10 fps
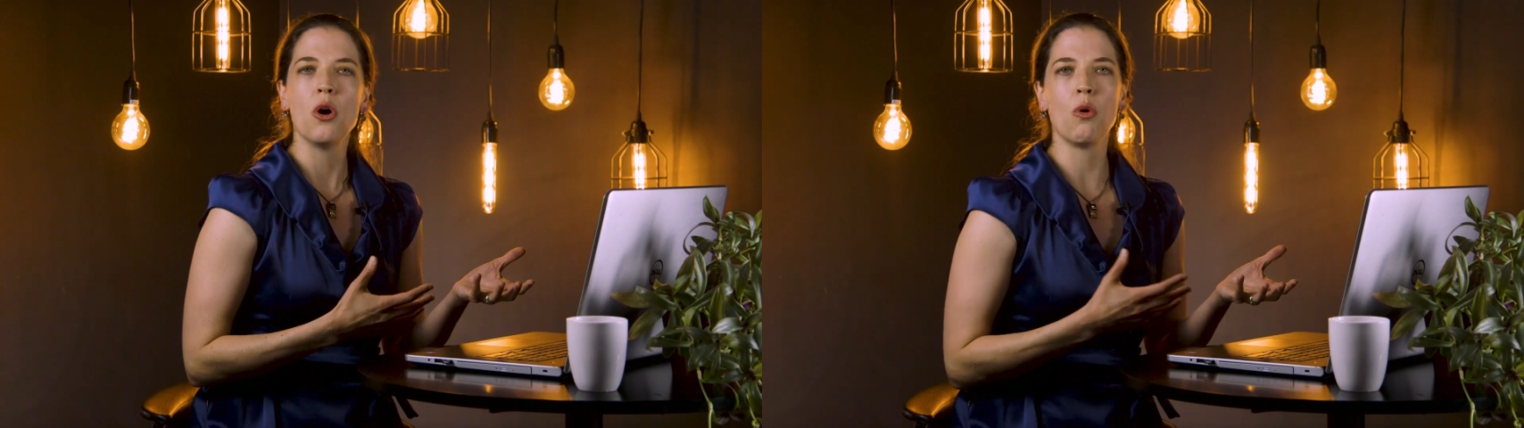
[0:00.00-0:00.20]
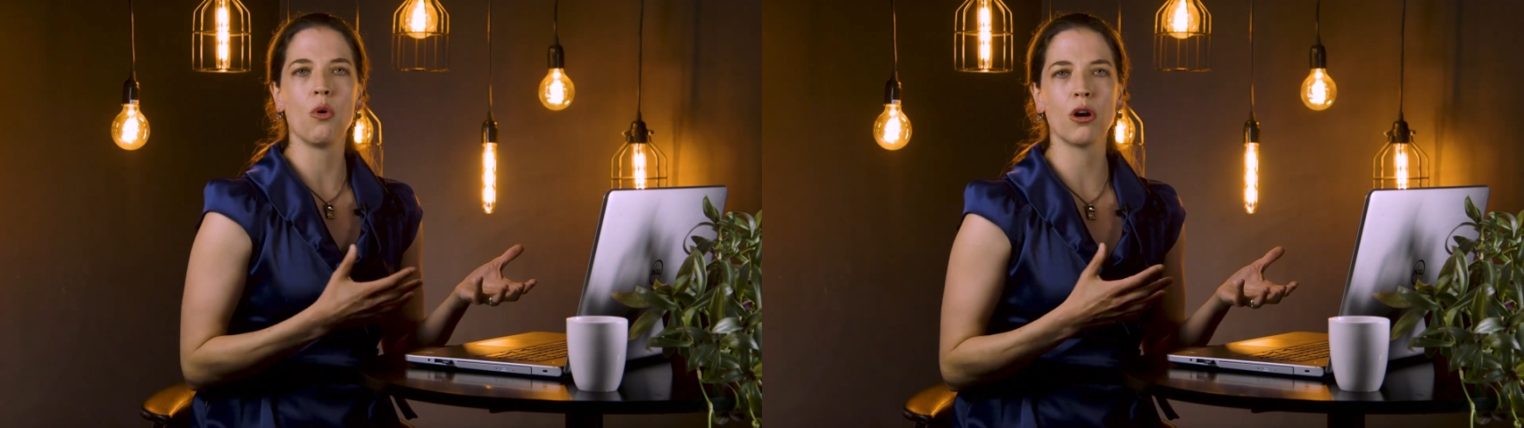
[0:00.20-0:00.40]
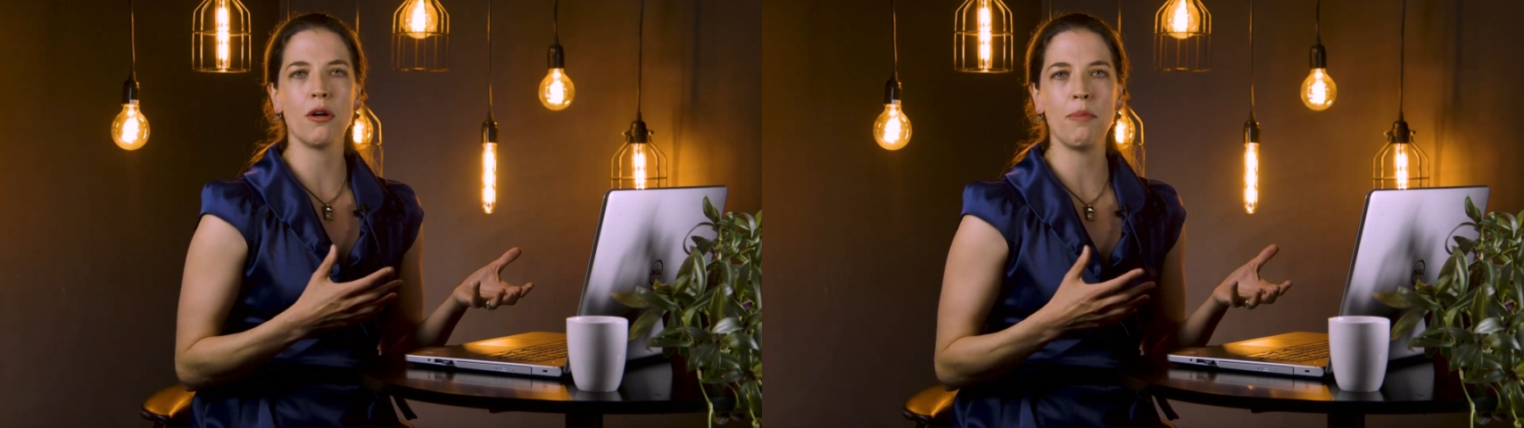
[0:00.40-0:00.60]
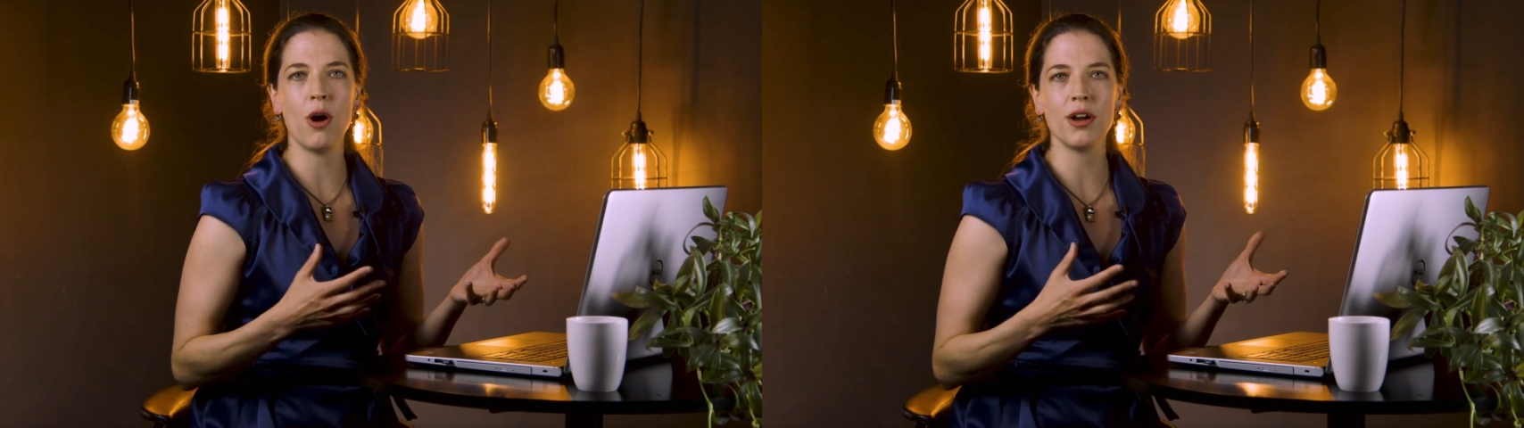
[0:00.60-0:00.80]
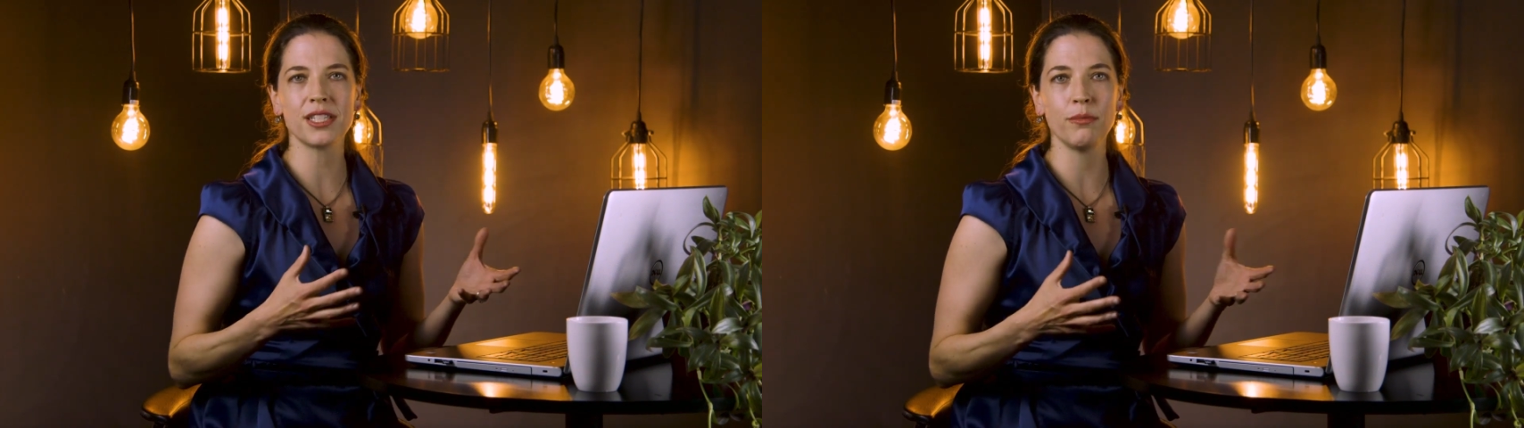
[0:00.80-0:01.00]
or
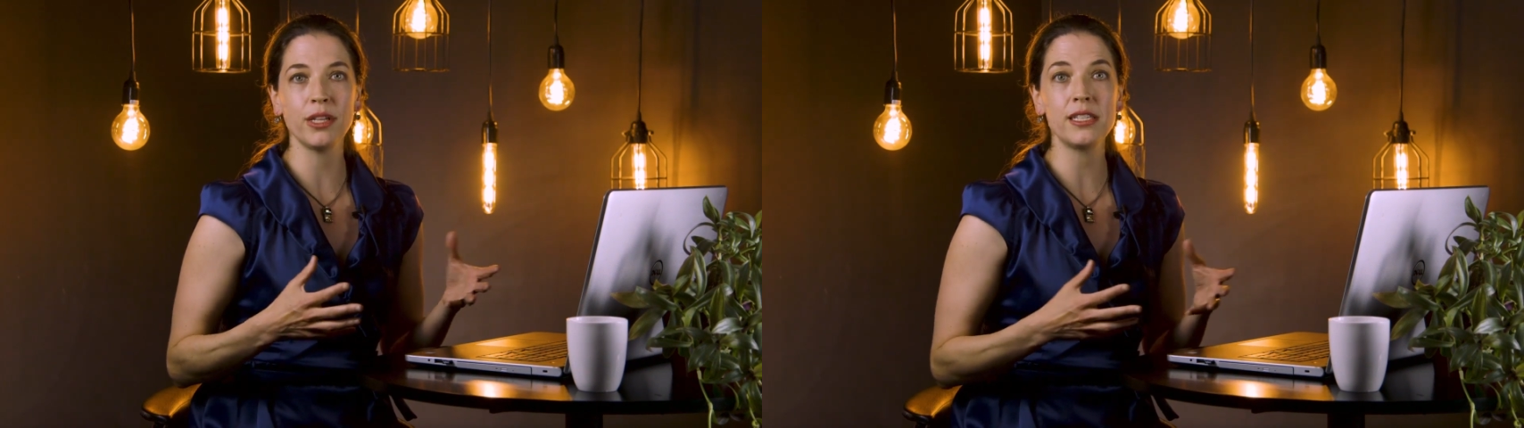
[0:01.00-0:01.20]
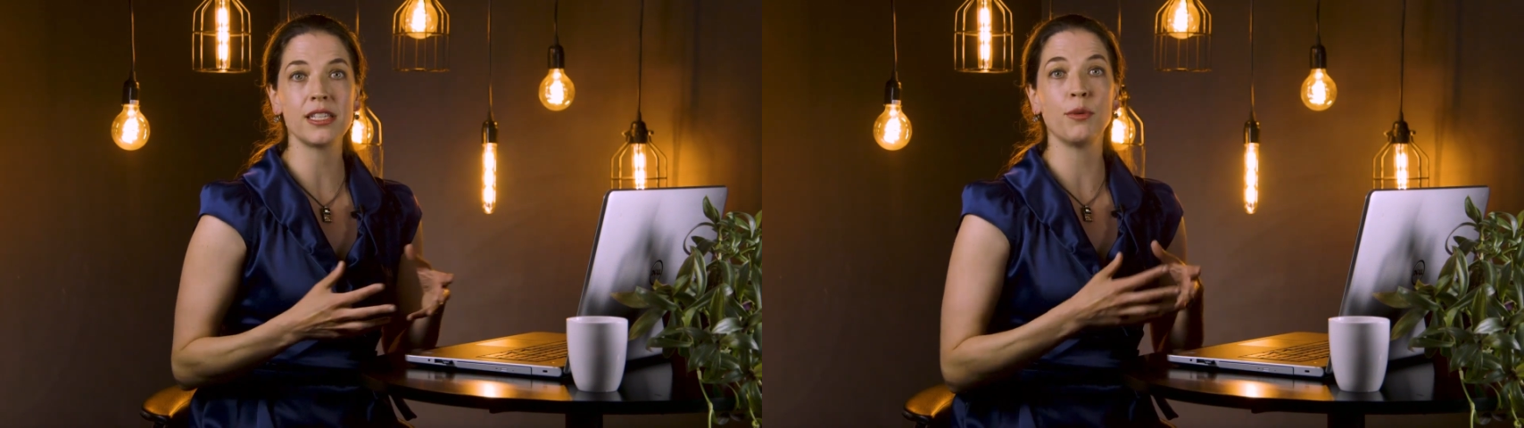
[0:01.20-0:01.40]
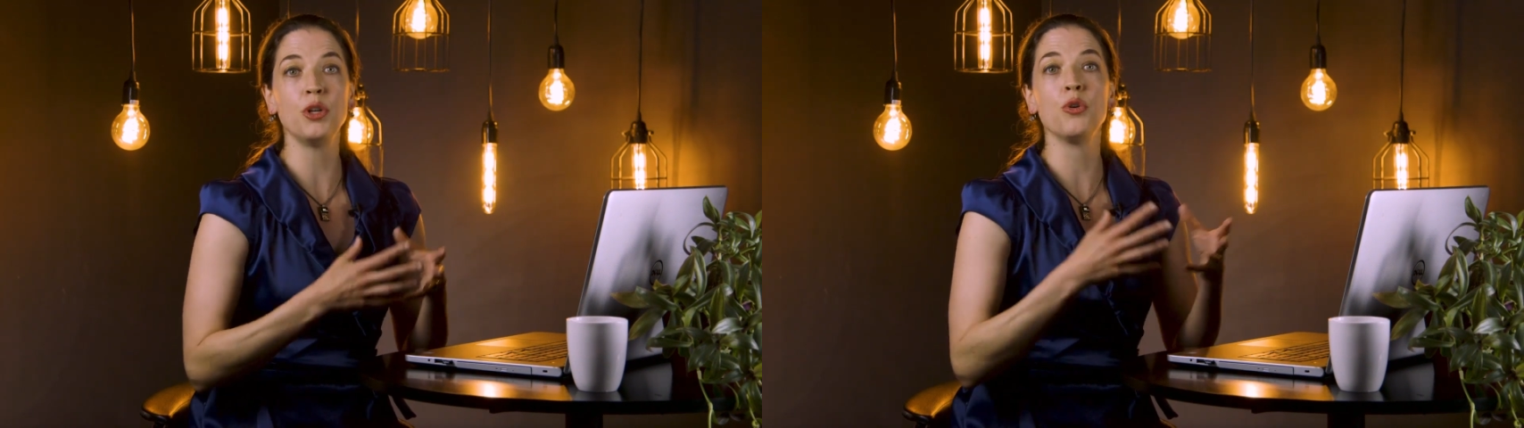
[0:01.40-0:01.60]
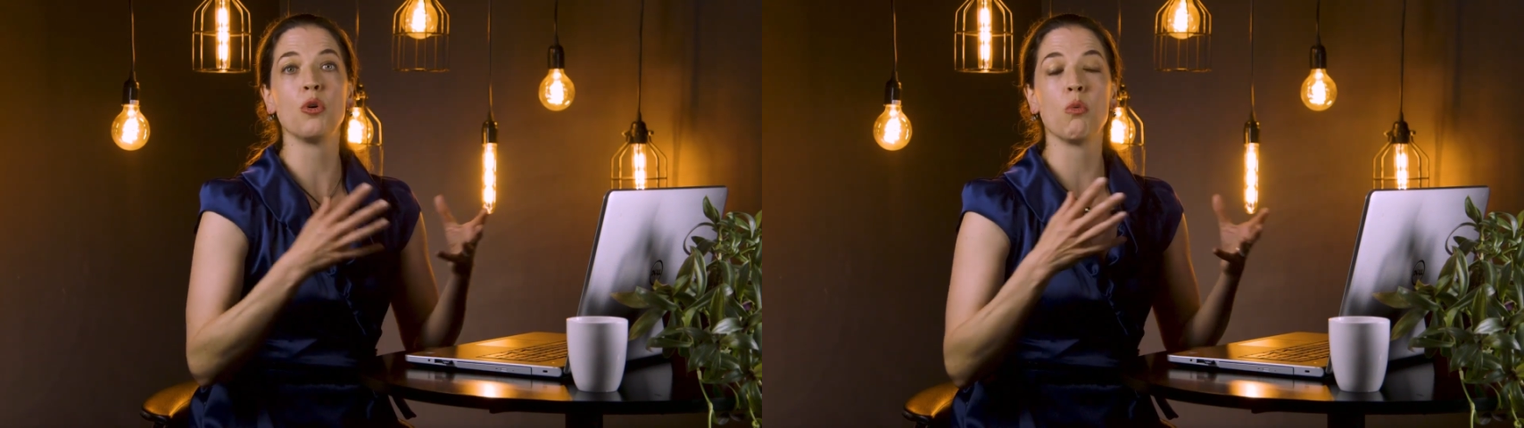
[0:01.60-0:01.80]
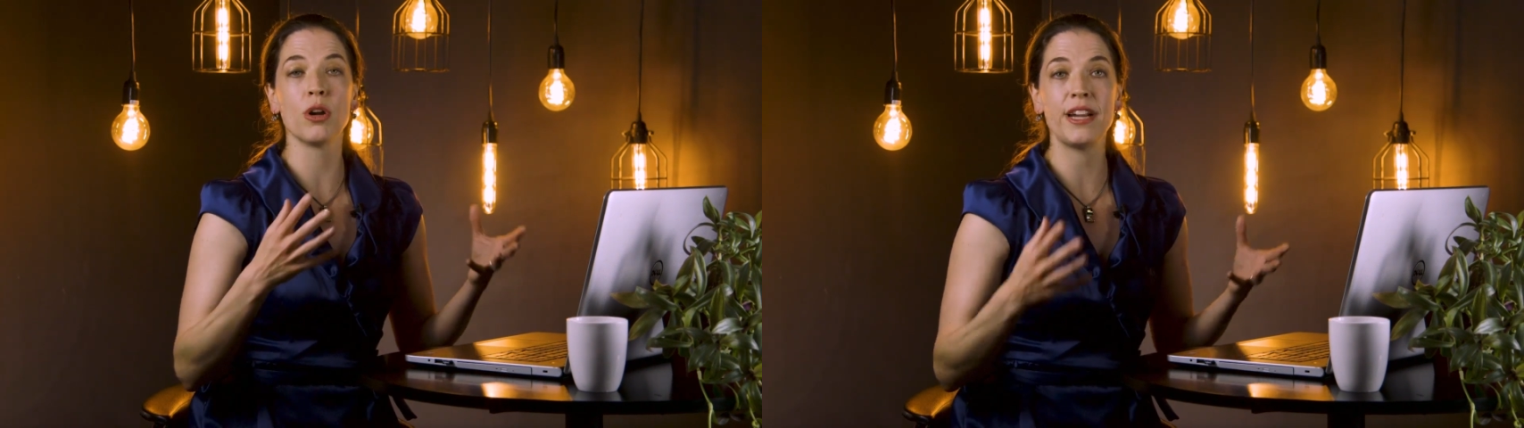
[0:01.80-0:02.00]
possibly someone who
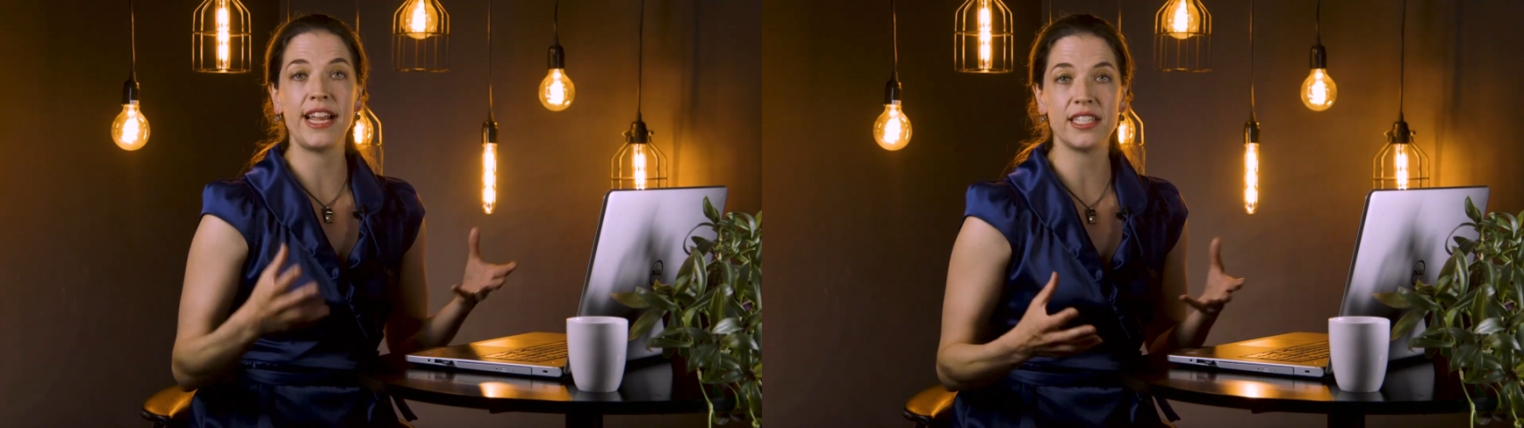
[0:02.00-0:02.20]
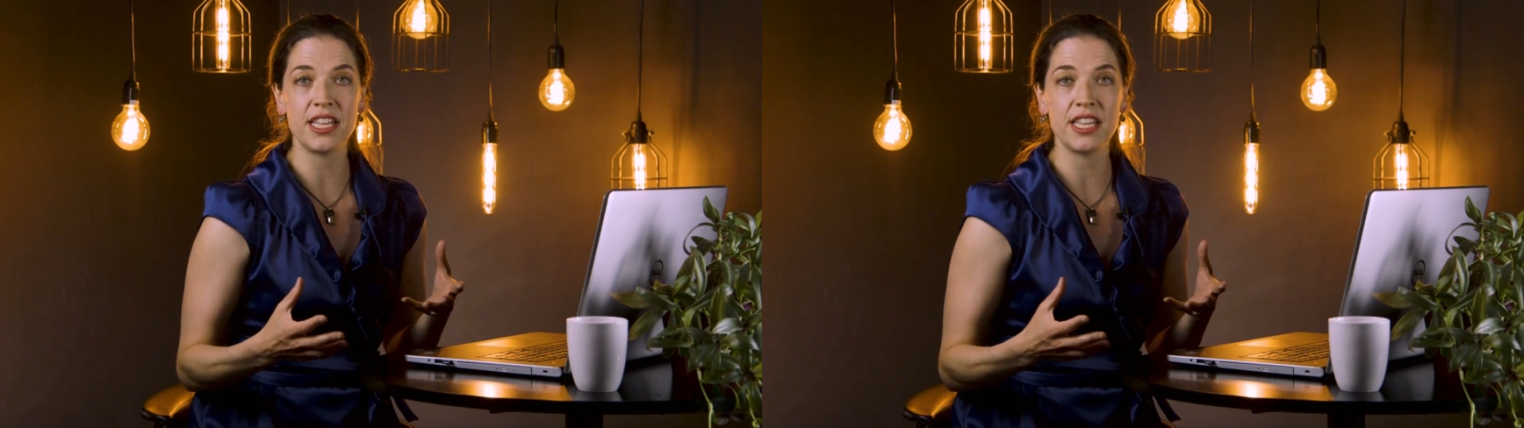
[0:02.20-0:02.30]
coordinates